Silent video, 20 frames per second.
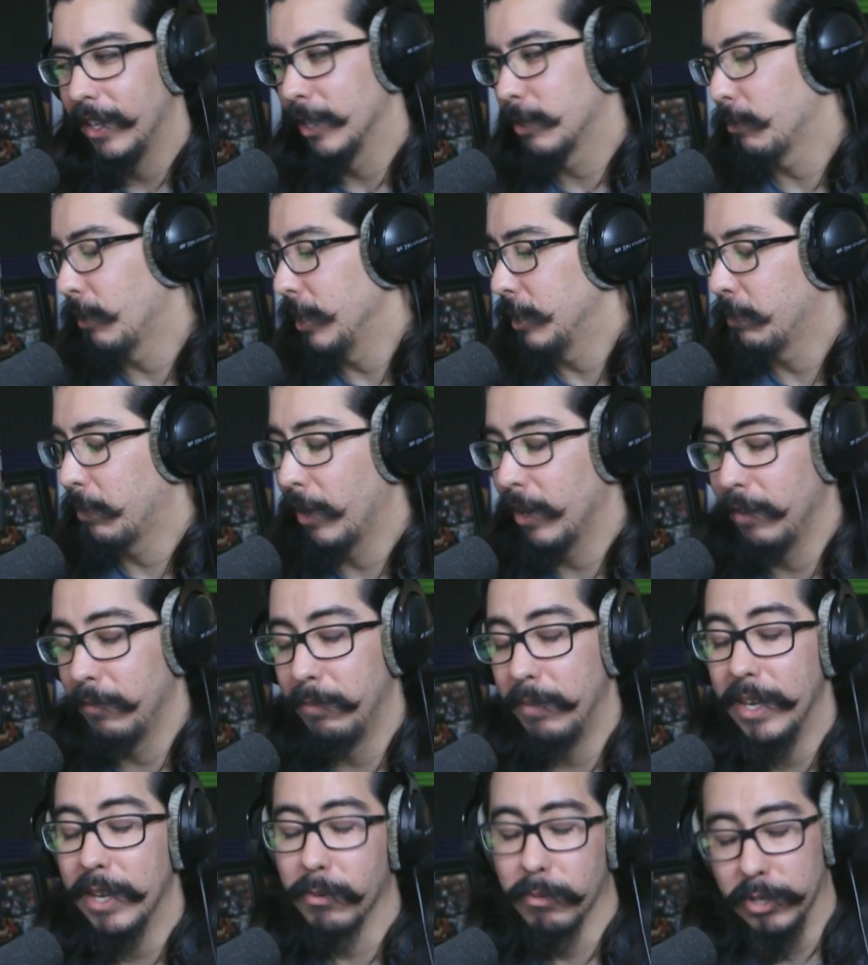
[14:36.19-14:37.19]
That's why it's part
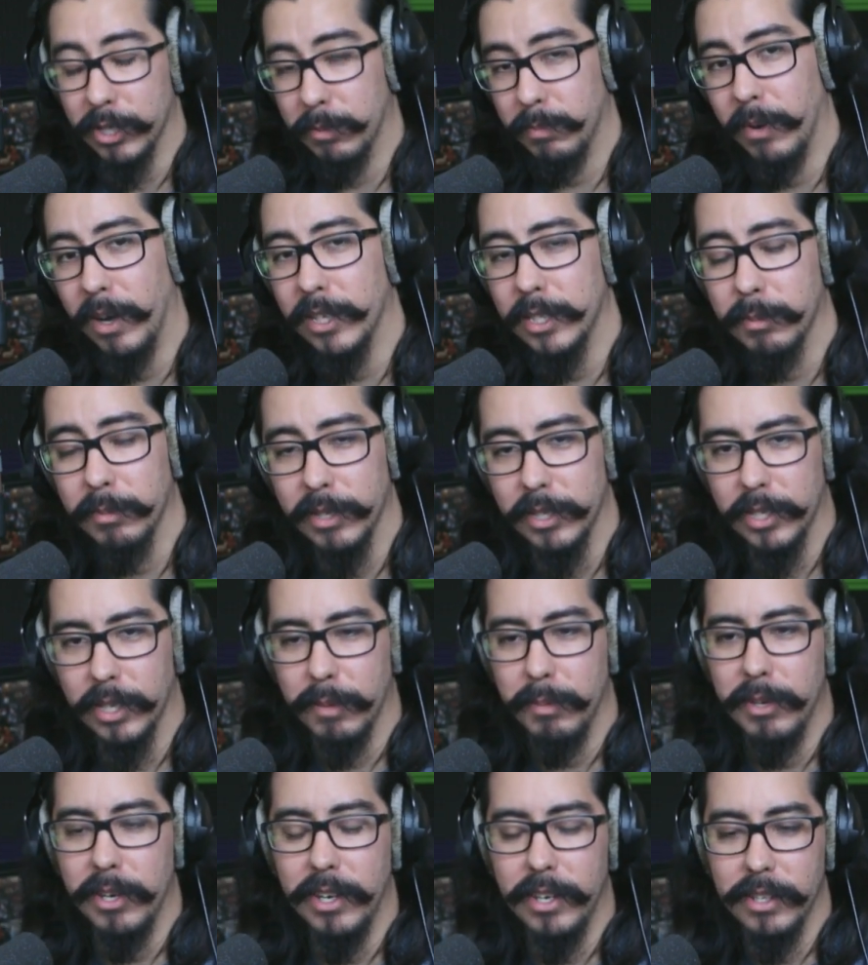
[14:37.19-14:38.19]
of being responsible as
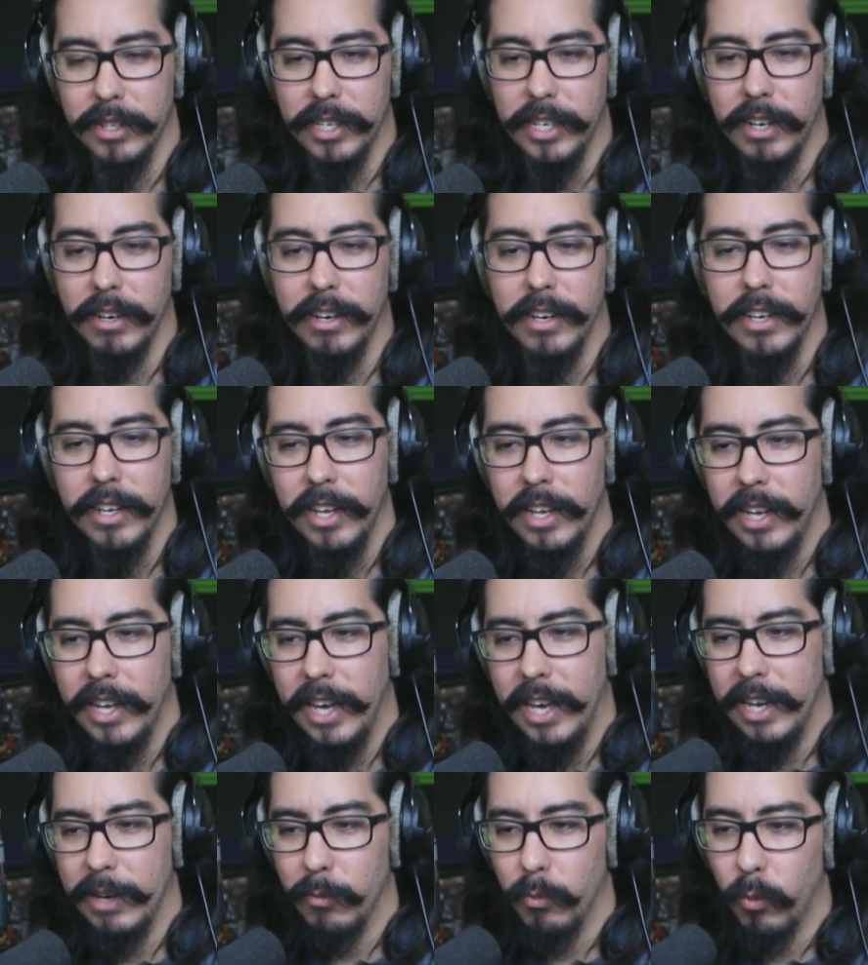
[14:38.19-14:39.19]
a community leader,
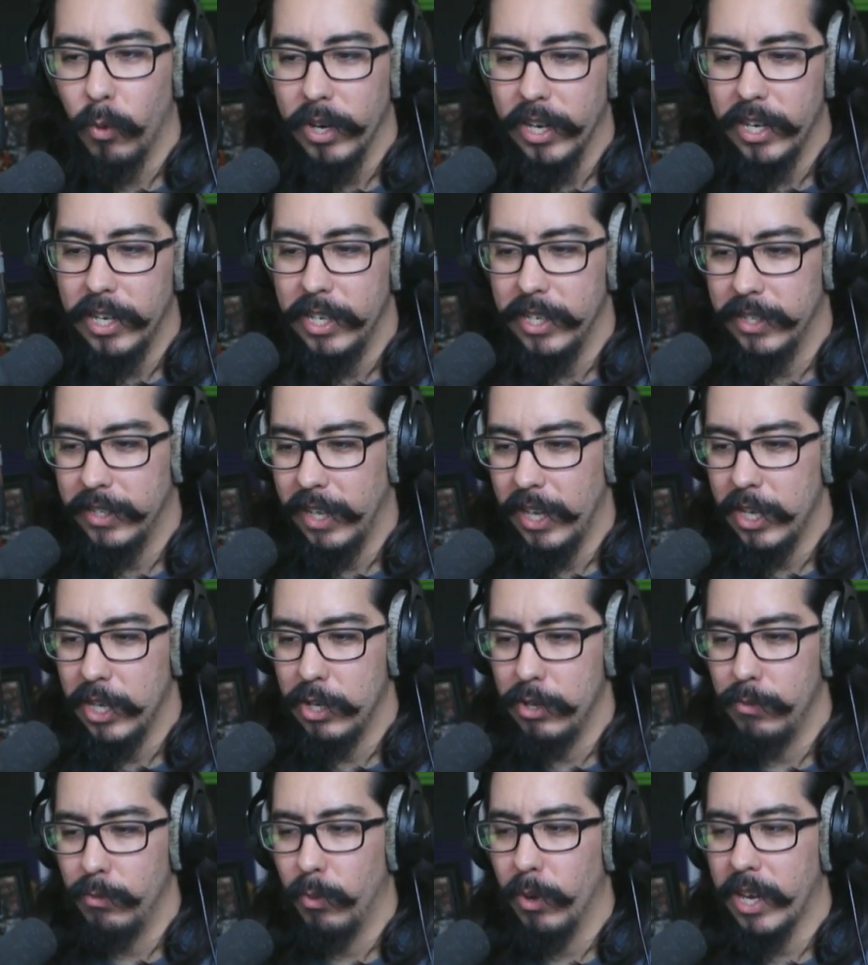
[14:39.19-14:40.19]
and what it is
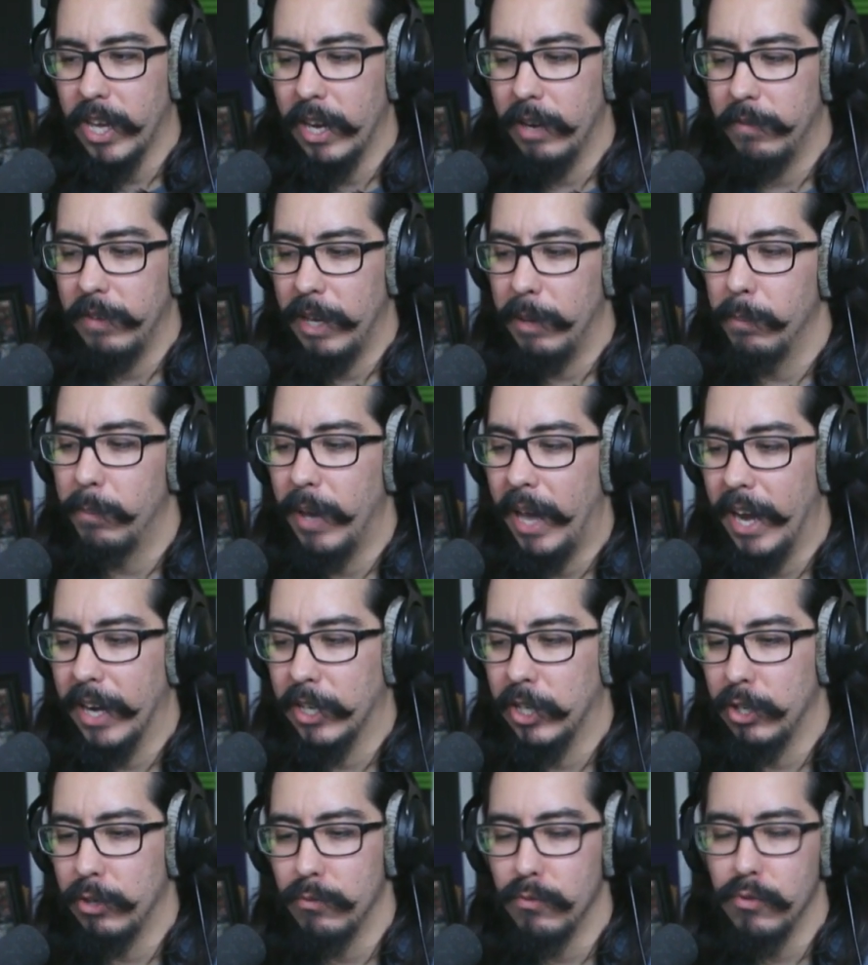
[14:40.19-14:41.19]
what kind of
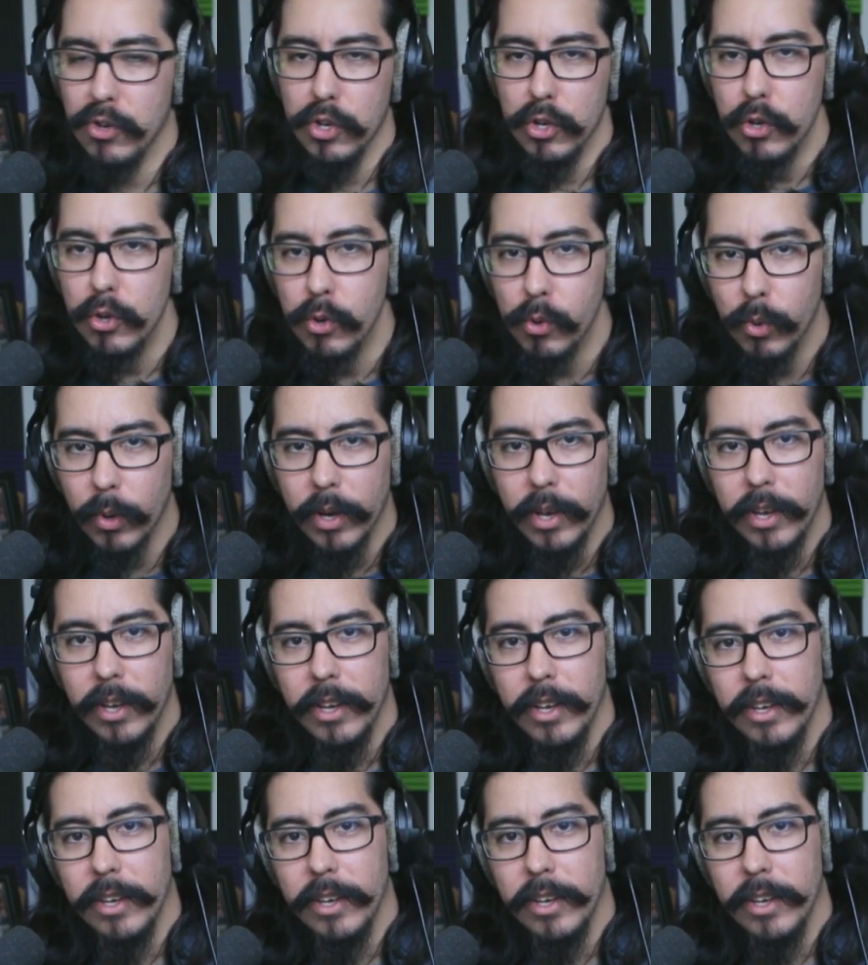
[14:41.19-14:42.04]
impact you do